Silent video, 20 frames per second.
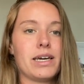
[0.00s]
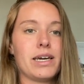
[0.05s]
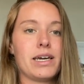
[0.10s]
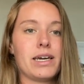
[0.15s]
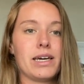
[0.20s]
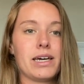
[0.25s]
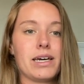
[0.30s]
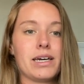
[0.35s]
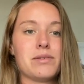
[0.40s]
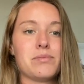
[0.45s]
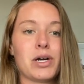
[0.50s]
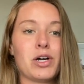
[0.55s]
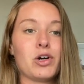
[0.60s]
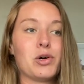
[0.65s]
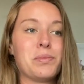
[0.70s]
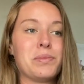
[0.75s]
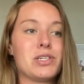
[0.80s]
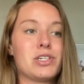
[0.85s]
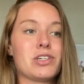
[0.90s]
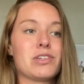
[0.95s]
And my
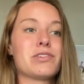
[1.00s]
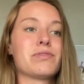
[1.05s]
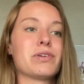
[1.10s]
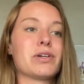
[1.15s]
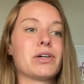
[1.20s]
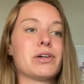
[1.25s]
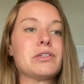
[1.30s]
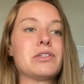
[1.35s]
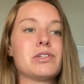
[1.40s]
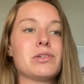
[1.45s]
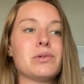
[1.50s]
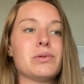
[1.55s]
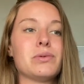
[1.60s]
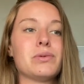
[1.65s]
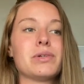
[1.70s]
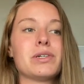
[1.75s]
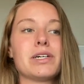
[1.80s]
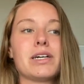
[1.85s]
hope is just for her to